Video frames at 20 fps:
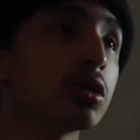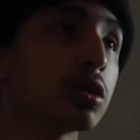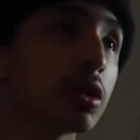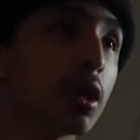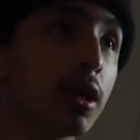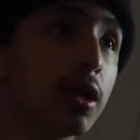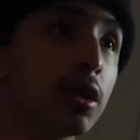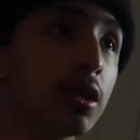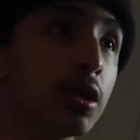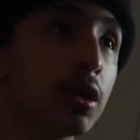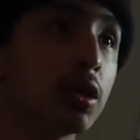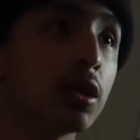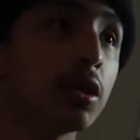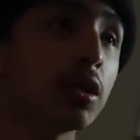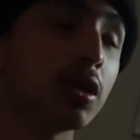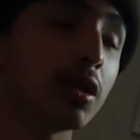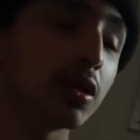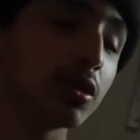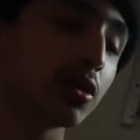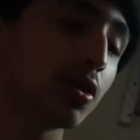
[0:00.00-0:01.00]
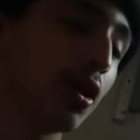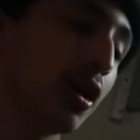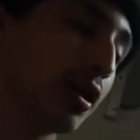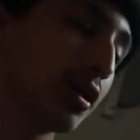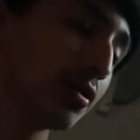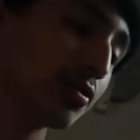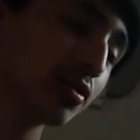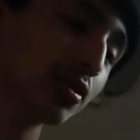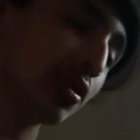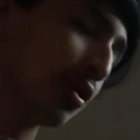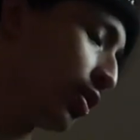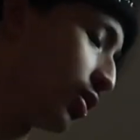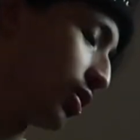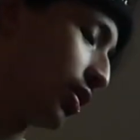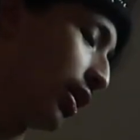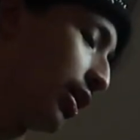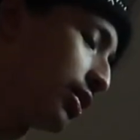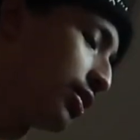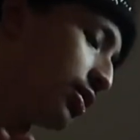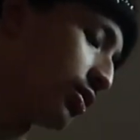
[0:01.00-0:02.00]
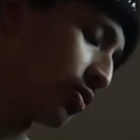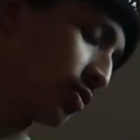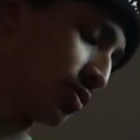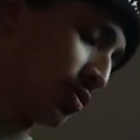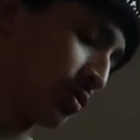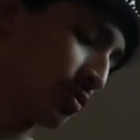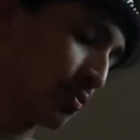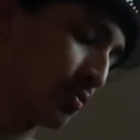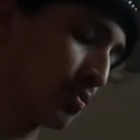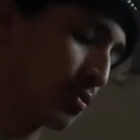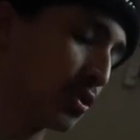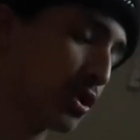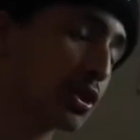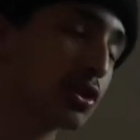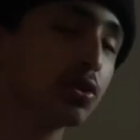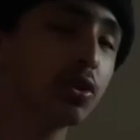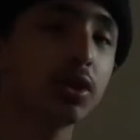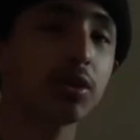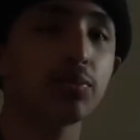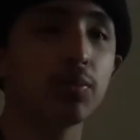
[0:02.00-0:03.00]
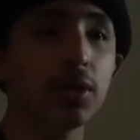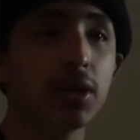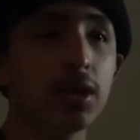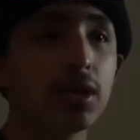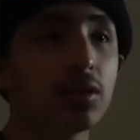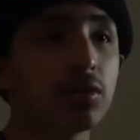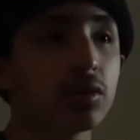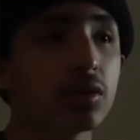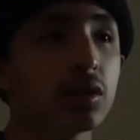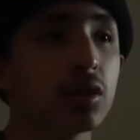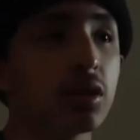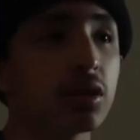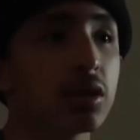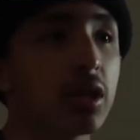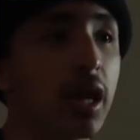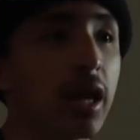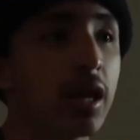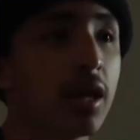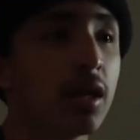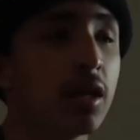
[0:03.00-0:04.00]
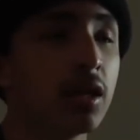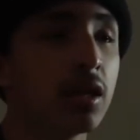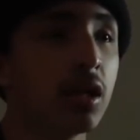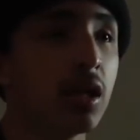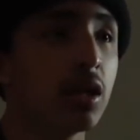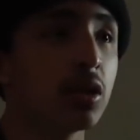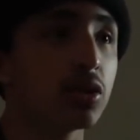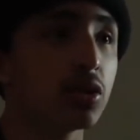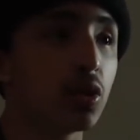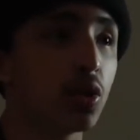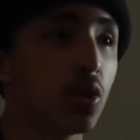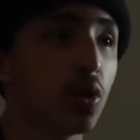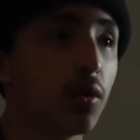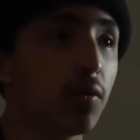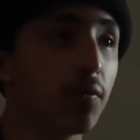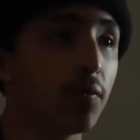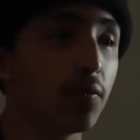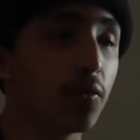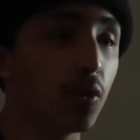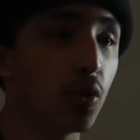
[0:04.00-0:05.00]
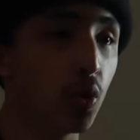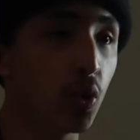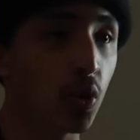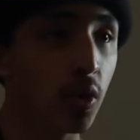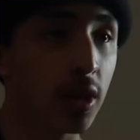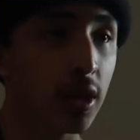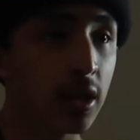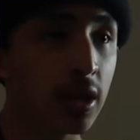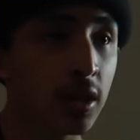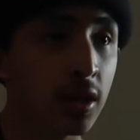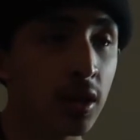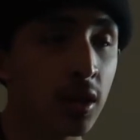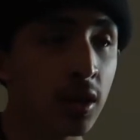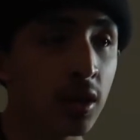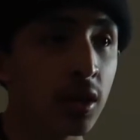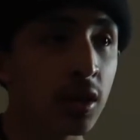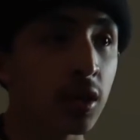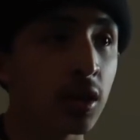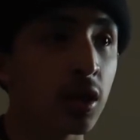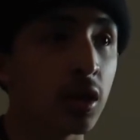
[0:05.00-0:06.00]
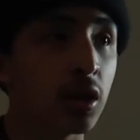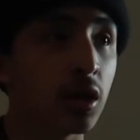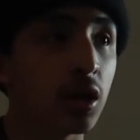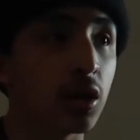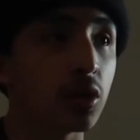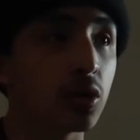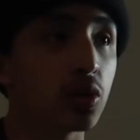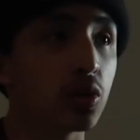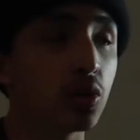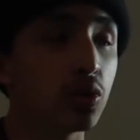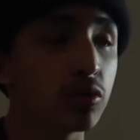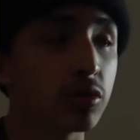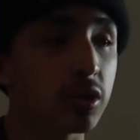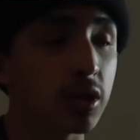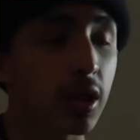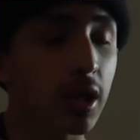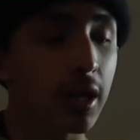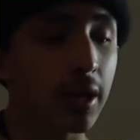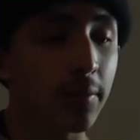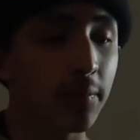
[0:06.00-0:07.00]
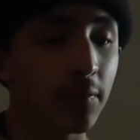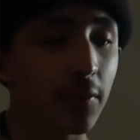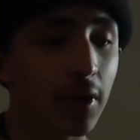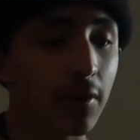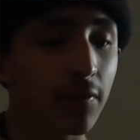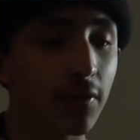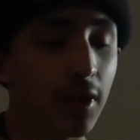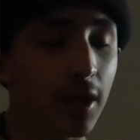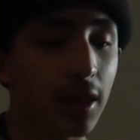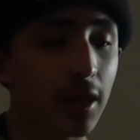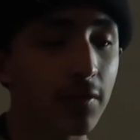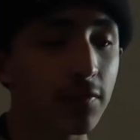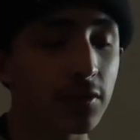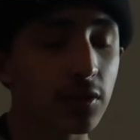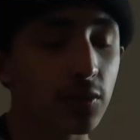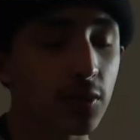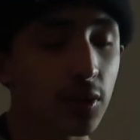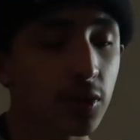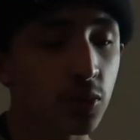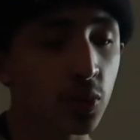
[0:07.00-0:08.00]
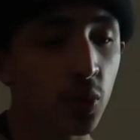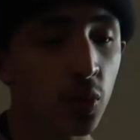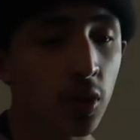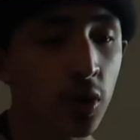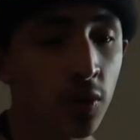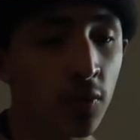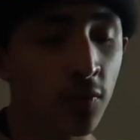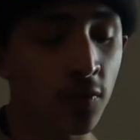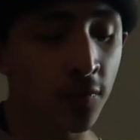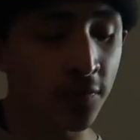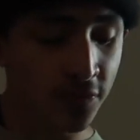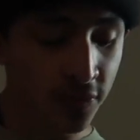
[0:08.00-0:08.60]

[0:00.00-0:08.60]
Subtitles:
Alright, it was a long day in general. Generally speaking, it was a long day. So, I flew in on Tuesday. My flight left around 12.